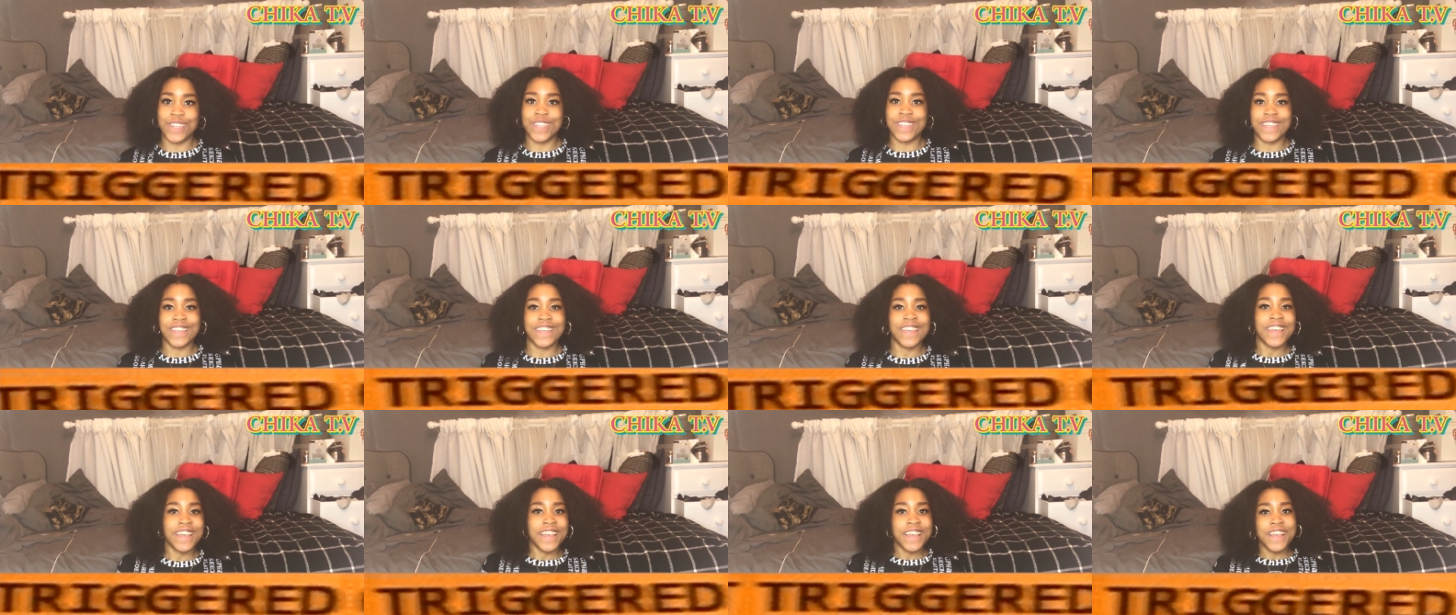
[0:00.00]

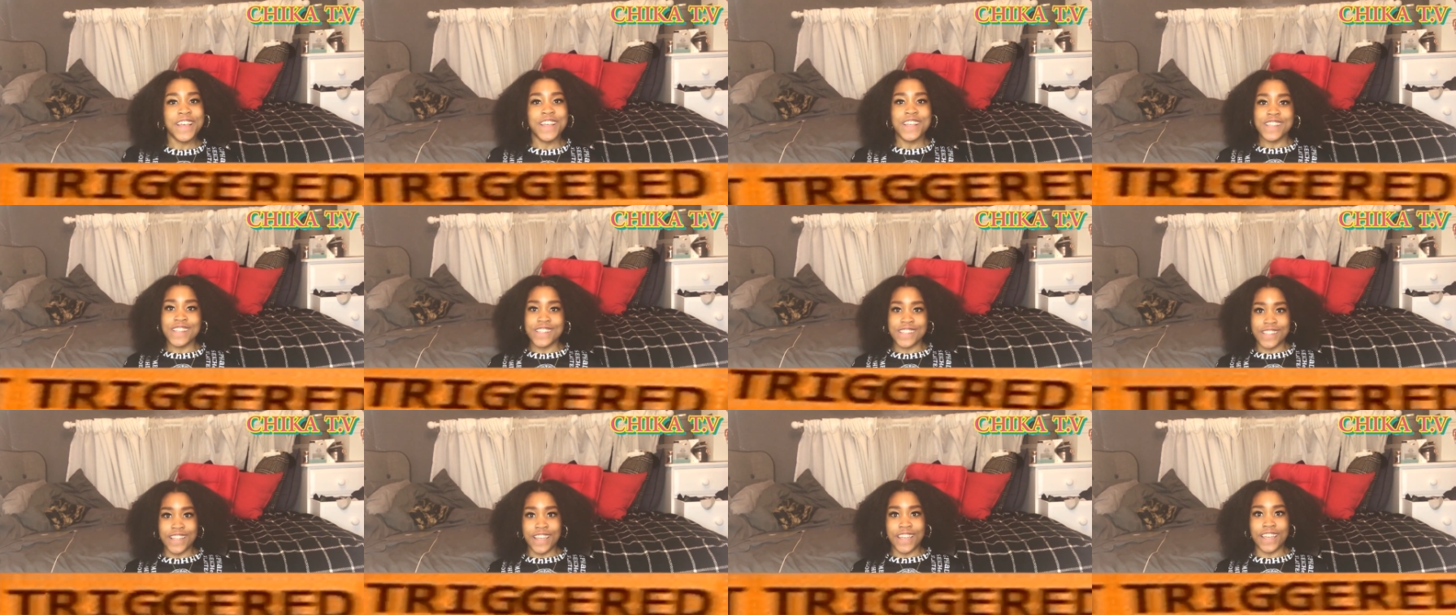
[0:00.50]

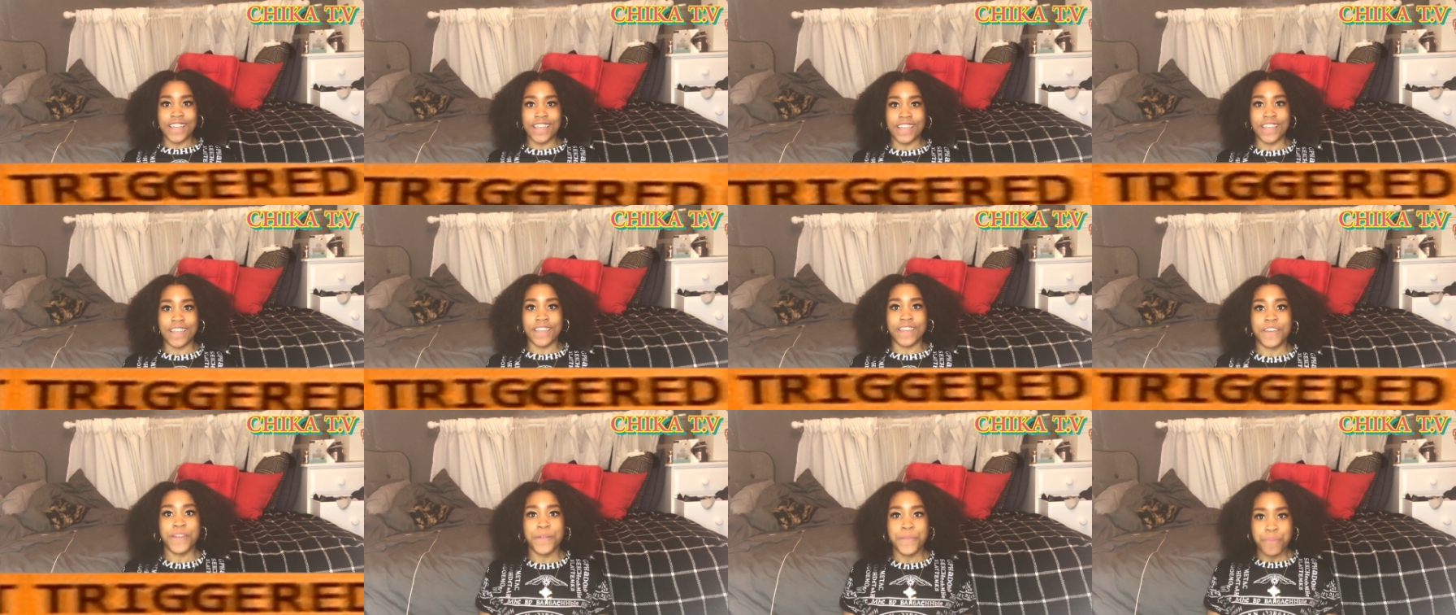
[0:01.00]

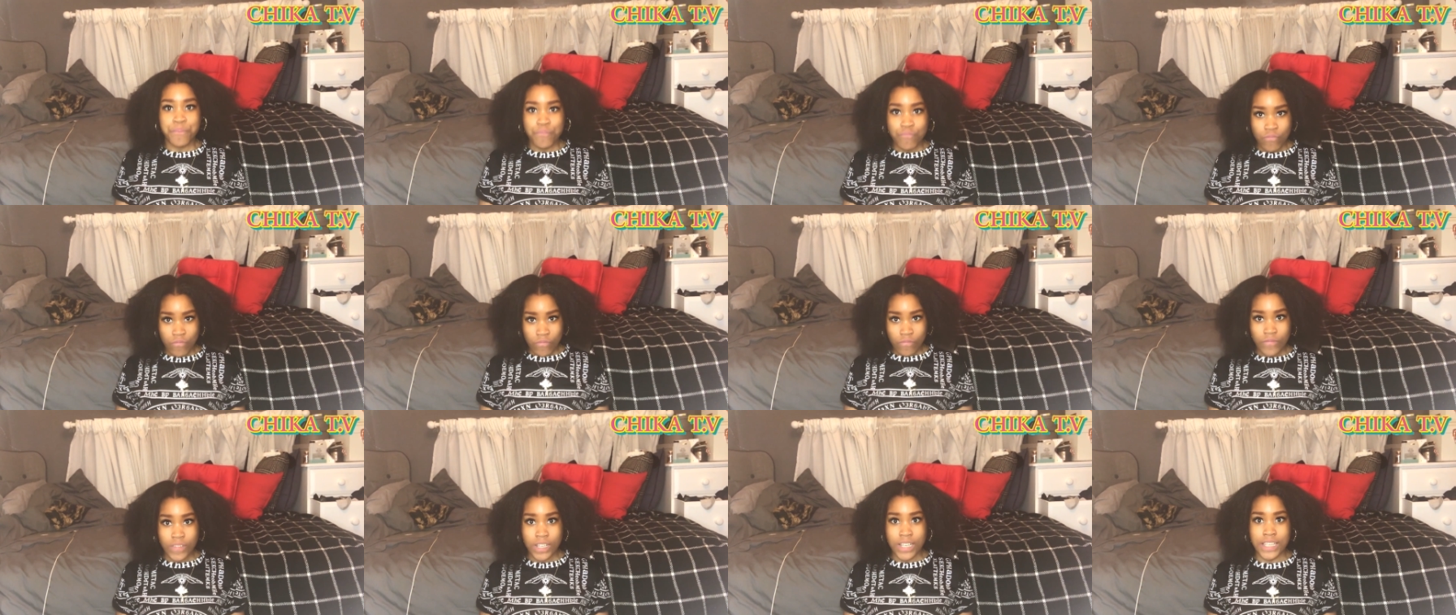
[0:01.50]
so
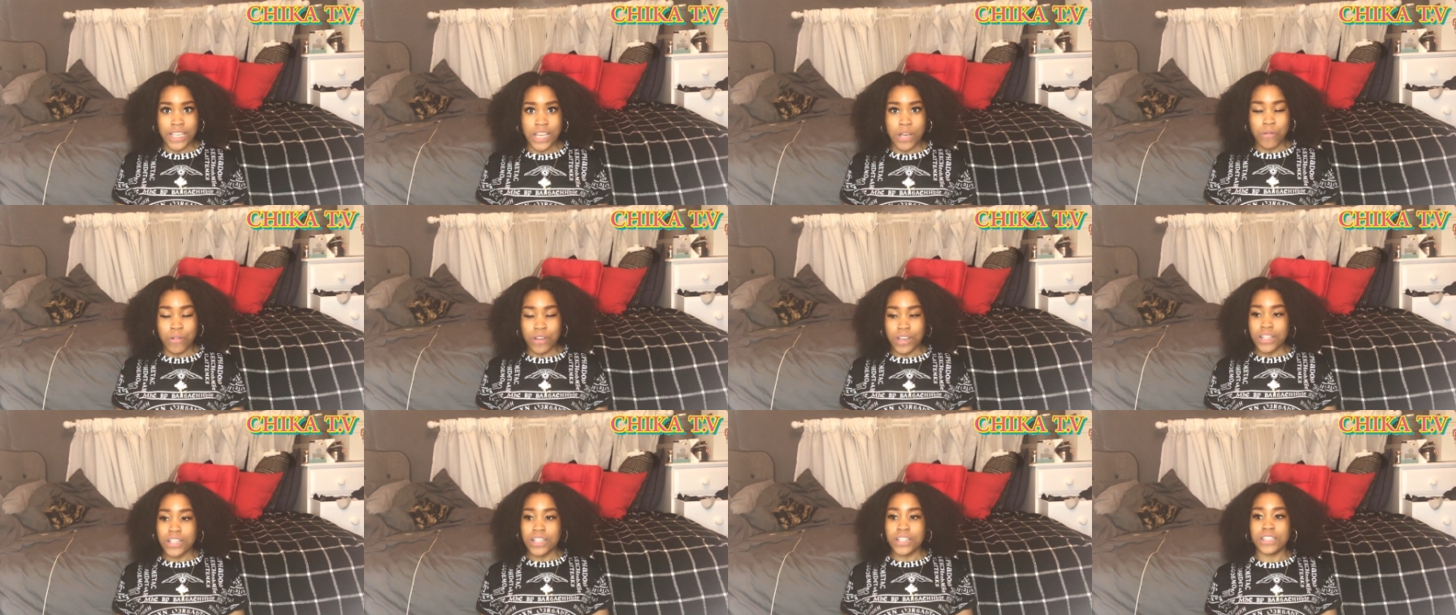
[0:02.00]
yeah,
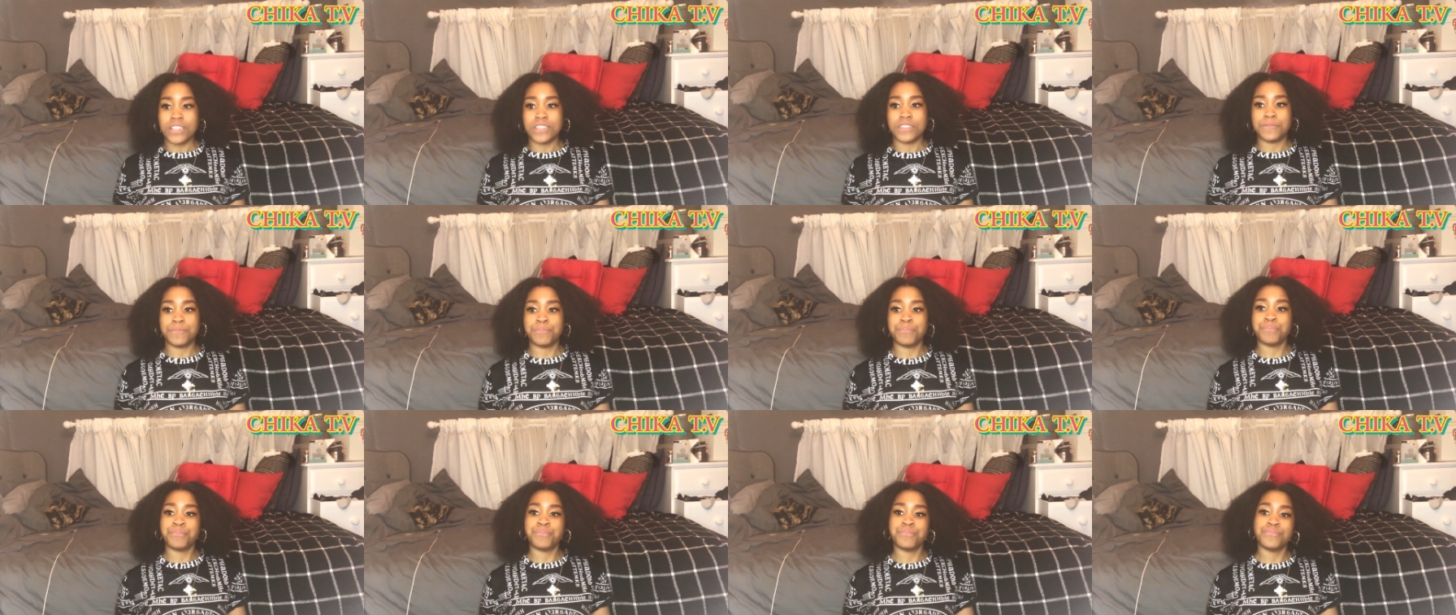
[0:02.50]
we're gonna,
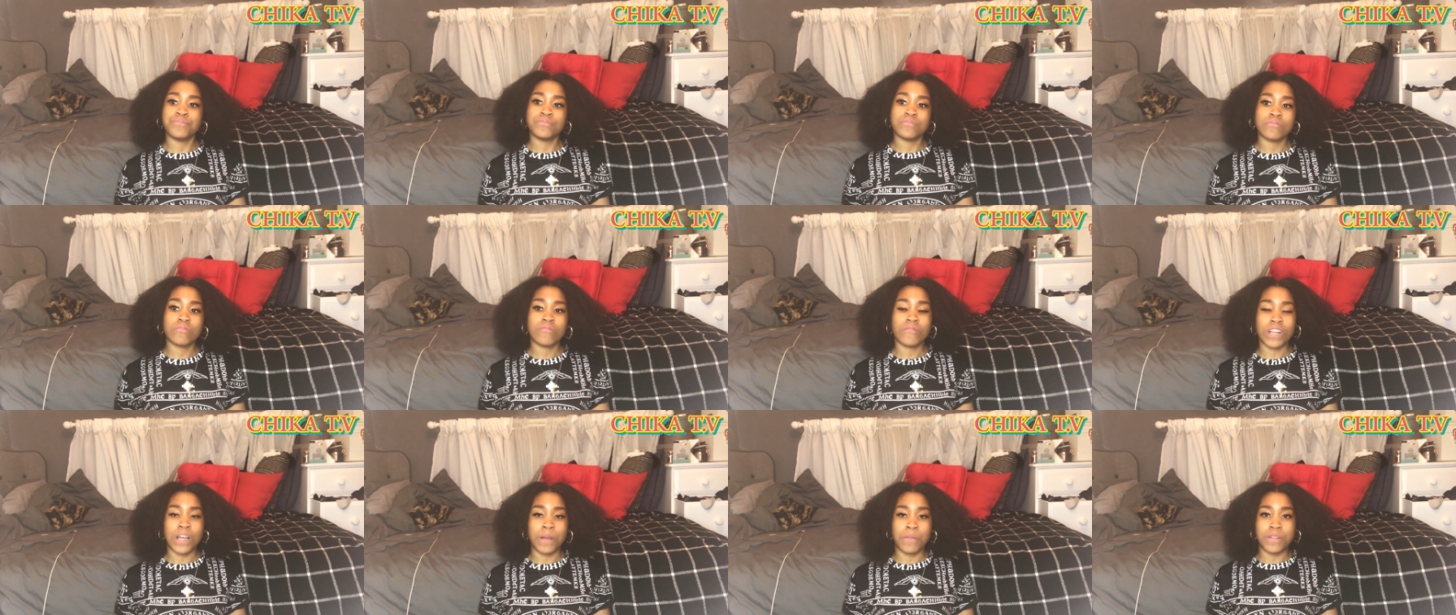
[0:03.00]

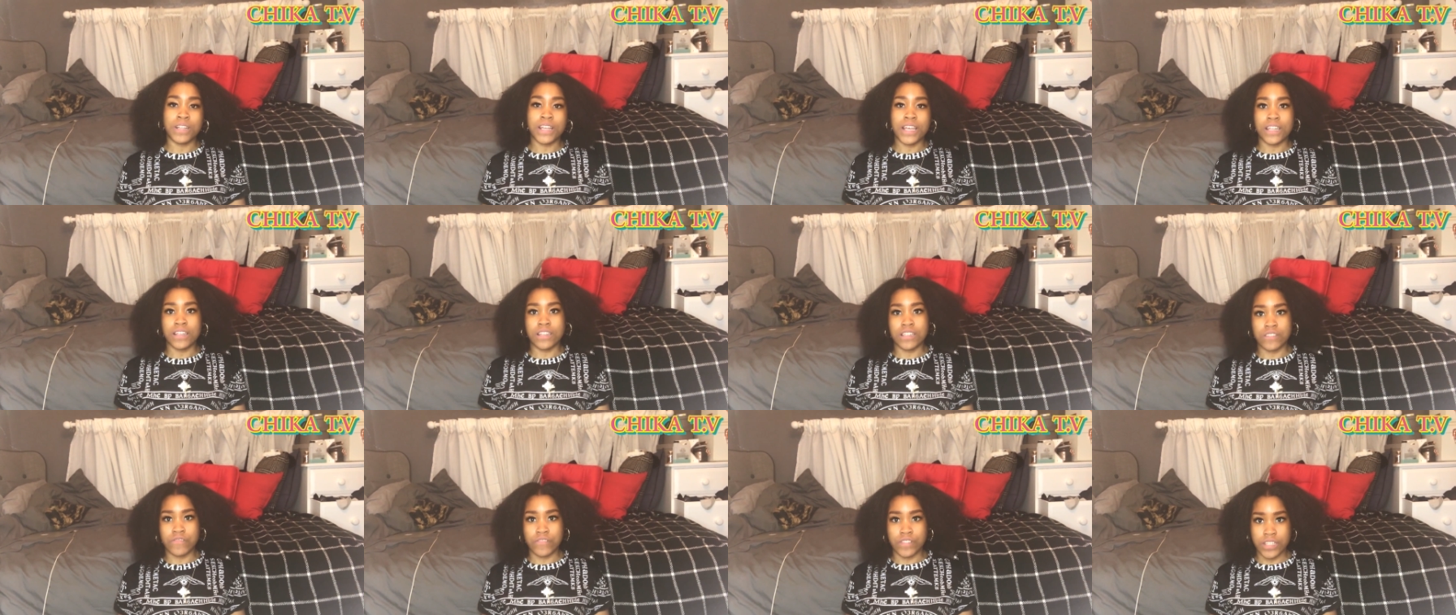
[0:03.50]
I'm gonna
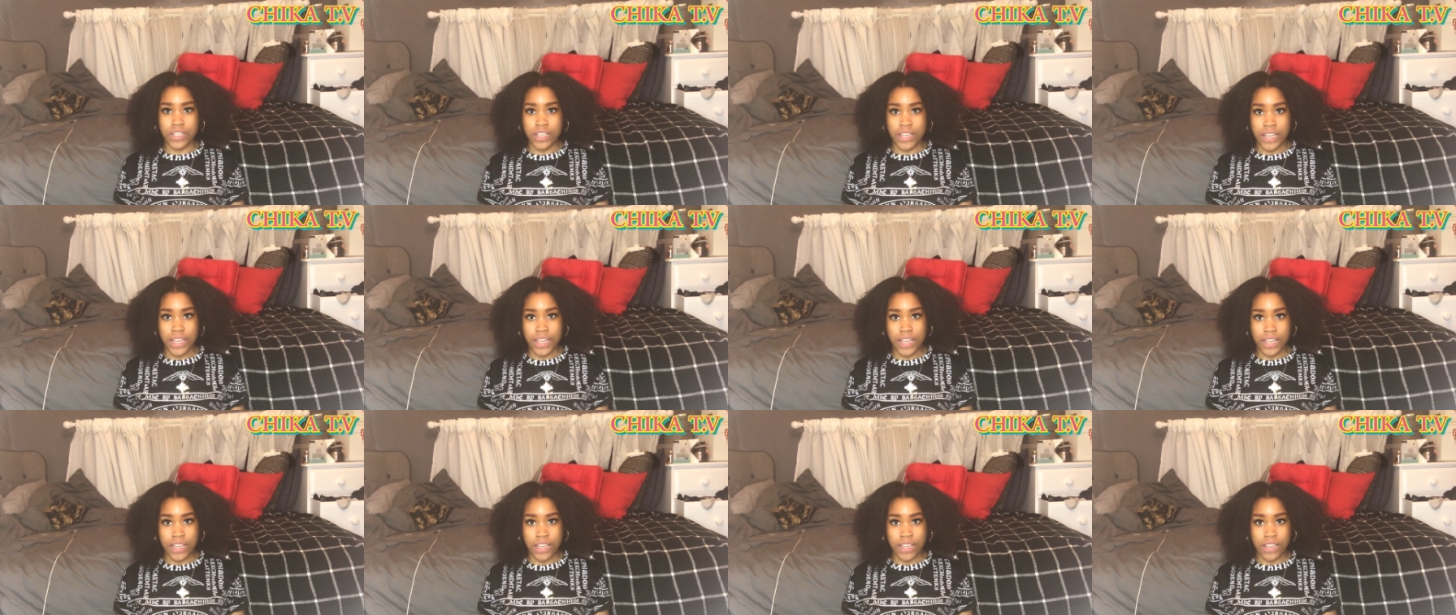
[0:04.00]
end this video
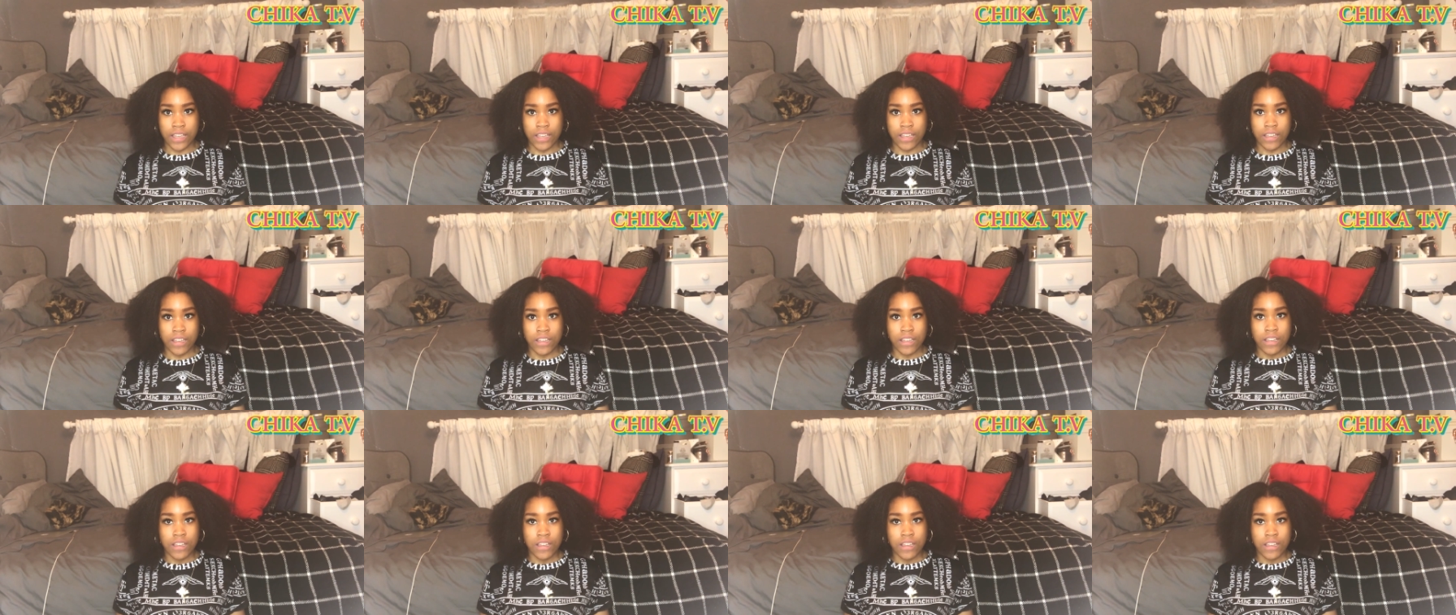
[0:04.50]
here.